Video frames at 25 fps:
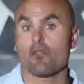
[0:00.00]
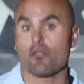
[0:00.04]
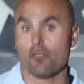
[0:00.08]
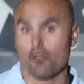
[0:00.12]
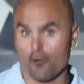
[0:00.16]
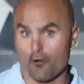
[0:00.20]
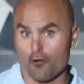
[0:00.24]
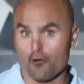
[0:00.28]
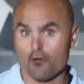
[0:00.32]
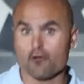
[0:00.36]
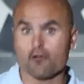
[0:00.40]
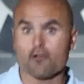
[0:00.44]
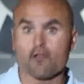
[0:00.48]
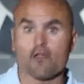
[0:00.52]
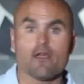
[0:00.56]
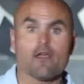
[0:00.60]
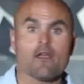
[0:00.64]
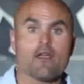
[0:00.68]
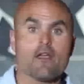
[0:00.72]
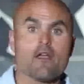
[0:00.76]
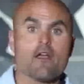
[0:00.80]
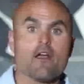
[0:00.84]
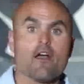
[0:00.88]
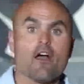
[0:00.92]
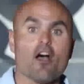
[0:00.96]
Third,
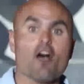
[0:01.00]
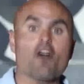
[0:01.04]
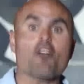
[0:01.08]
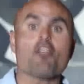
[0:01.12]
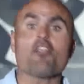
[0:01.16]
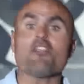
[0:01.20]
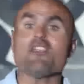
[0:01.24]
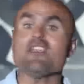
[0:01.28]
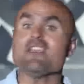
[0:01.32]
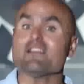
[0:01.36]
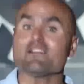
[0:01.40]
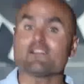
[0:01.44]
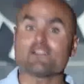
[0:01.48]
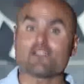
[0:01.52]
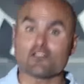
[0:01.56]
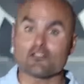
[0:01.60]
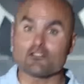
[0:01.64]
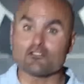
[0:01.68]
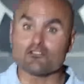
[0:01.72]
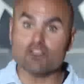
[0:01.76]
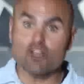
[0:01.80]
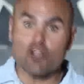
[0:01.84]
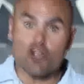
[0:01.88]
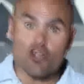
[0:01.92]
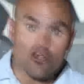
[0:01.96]
a theist
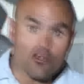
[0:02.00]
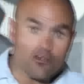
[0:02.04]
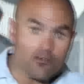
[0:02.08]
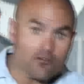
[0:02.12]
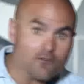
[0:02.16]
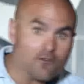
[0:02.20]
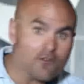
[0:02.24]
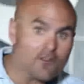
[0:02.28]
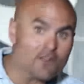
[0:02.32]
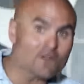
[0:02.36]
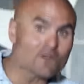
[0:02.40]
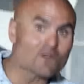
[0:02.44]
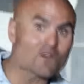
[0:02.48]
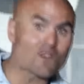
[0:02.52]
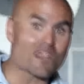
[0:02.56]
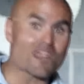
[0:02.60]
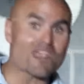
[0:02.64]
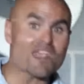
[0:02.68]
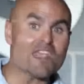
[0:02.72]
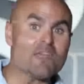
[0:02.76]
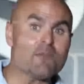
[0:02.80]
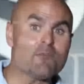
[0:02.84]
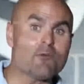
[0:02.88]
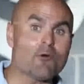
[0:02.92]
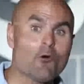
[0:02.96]
could turn the
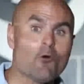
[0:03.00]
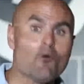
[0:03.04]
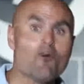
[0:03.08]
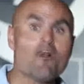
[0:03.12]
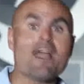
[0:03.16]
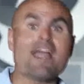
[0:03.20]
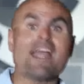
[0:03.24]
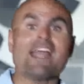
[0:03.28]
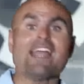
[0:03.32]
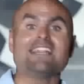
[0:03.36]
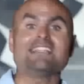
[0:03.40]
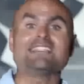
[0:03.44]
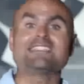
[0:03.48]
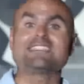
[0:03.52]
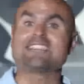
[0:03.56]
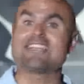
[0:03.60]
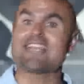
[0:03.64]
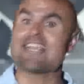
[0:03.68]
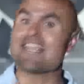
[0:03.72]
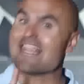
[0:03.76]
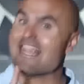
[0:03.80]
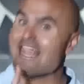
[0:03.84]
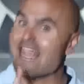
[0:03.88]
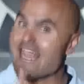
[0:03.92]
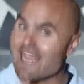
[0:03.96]
table and
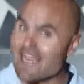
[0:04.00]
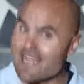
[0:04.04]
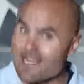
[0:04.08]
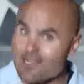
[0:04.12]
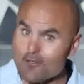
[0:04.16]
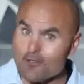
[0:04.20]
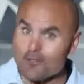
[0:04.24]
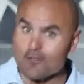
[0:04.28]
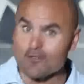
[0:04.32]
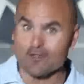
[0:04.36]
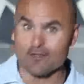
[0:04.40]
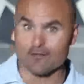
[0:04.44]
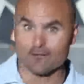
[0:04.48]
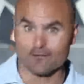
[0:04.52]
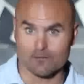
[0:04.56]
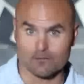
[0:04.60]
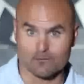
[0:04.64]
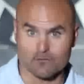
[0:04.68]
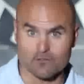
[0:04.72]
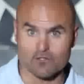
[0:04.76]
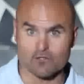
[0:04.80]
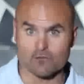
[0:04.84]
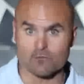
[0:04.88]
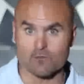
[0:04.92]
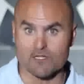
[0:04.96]
say atheism
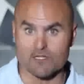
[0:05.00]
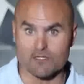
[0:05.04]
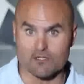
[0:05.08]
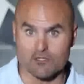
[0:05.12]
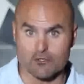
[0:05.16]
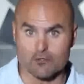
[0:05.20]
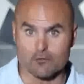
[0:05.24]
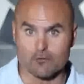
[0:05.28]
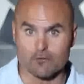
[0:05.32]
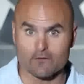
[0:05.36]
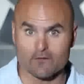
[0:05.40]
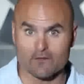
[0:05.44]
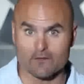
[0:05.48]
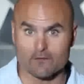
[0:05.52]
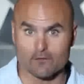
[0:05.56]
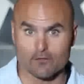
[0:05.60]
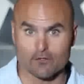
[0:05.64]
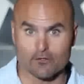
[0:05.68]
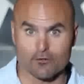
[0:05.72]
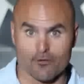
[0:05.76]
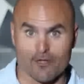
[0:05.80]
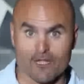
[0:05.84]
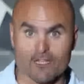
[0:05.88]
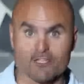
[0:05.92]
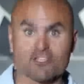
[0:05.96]
could be used as a
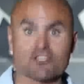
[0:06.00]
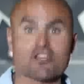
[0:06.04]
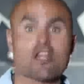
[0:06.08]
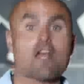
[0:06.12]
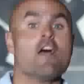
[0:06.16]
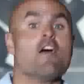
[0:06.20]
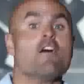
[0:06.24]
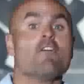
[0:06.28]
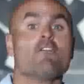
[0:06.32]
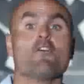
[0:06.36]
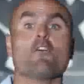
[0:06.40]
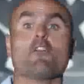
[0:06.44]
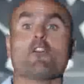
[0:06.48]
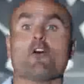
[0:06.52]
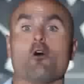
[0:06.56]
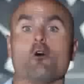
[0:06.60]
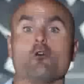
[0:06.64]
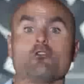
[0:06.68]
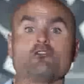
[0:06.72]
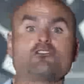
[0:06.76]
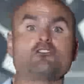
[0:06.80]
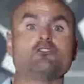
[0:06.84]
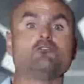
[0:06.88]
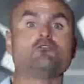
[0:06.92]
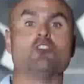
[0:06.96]
crutch for
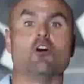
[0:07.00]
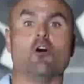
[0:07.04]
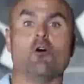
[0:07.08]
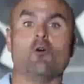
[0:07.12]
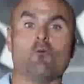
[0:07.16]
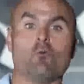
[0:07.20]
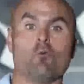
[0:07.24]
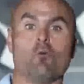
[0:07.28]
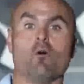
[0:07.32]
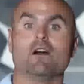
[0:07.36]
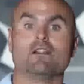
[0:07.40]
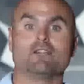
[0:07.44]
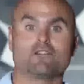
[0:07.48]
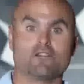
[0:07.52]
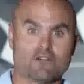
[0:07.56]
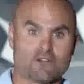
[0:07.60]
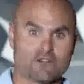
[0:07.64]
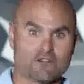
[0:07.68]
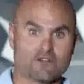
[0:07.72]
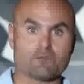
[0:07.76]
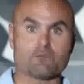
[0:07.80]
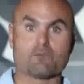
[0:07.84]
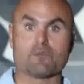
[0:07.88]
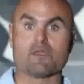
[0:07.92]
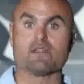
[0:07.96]
those who don't want to
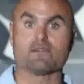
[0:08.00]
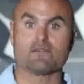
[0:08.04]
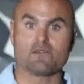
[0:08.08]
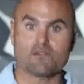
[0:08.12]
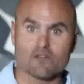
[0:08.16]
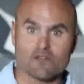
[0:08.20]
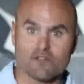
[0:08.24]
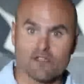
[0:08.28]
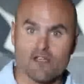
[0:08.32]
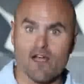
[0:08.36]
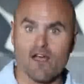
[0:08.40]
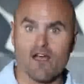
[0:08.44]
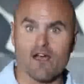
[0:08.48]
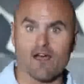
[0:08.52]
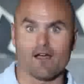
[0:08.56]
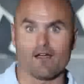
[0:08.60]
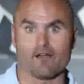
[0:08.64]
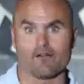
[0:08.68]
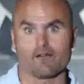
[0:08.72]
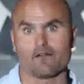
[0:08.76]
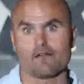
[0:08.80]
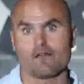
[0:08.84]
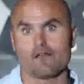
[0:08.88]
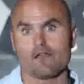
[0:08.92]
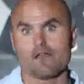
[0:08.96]
submit to God.